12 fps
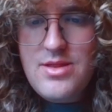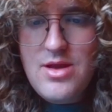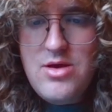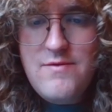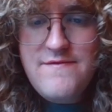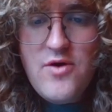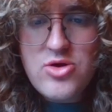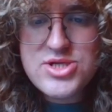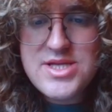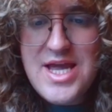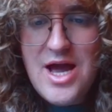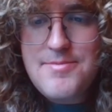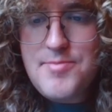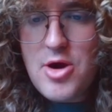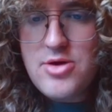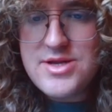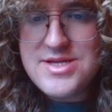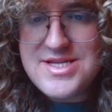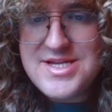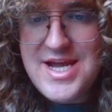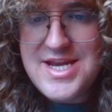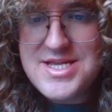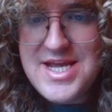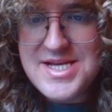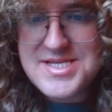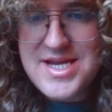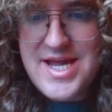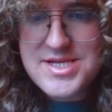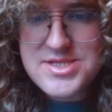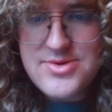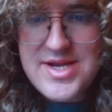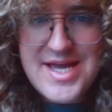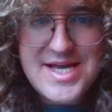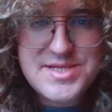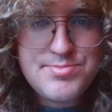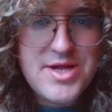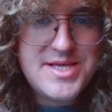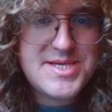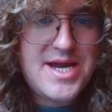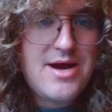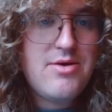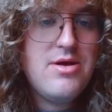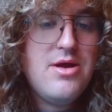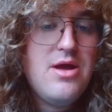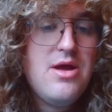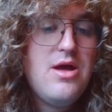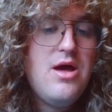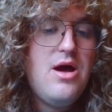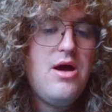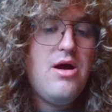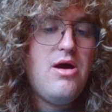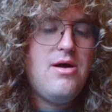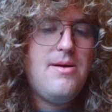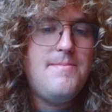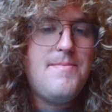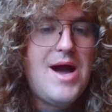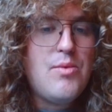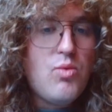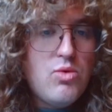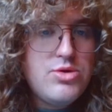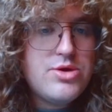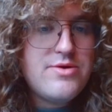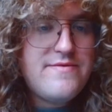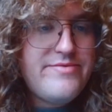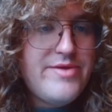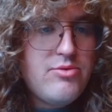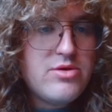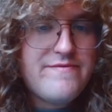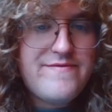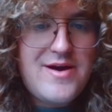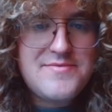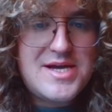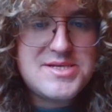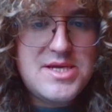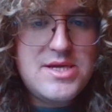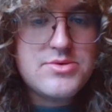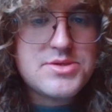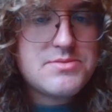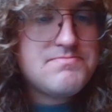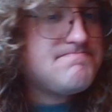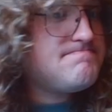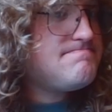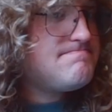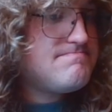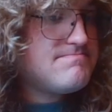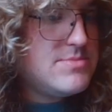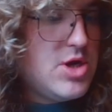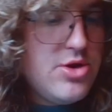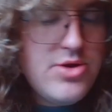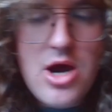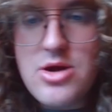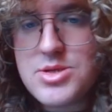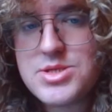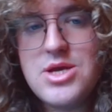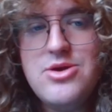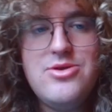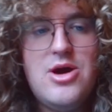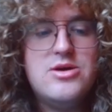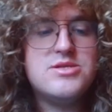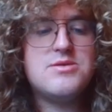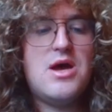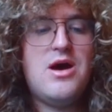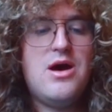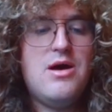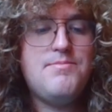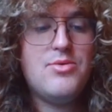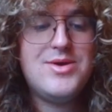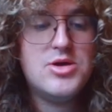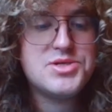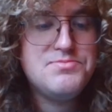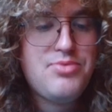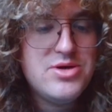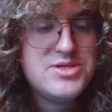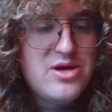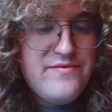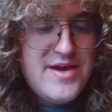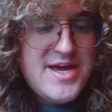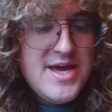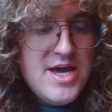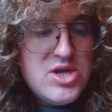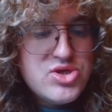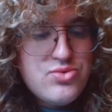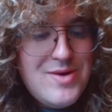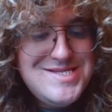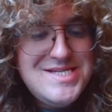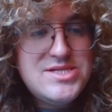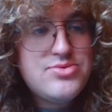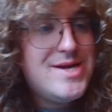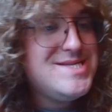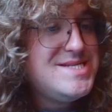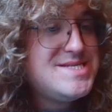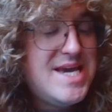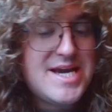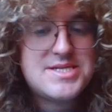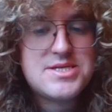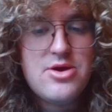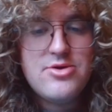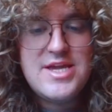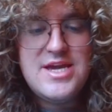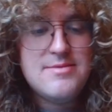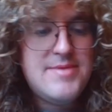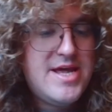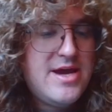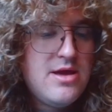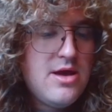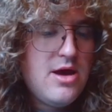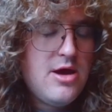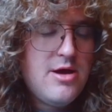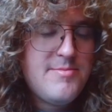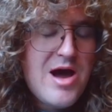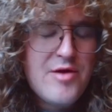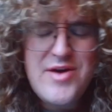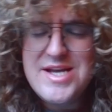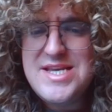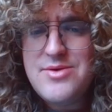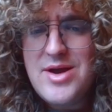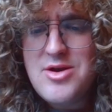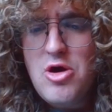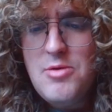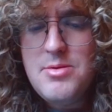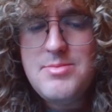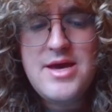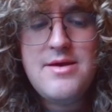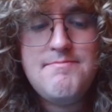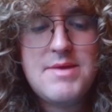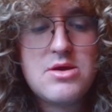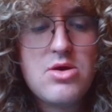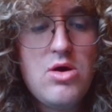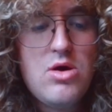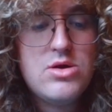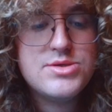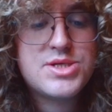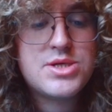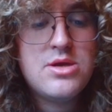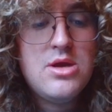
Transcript: Unfortunately, our opponent did disconnect, so he didn't get to play this out. I wonder if they would have found that sequence. Who knows? Who knows? But we got some points off it. 2026 currently at the minute. Our rating went up a bit because